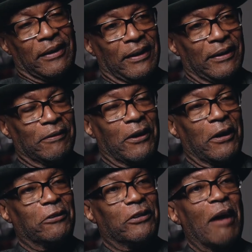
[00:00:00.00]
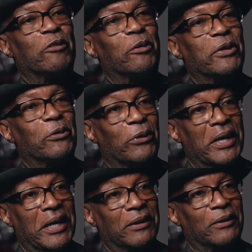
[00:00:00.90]
And this car just happened to be
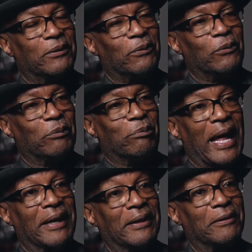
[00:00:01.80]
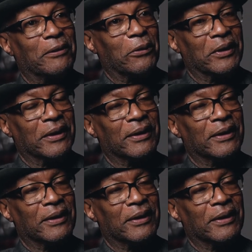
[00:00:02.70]
red with black interior,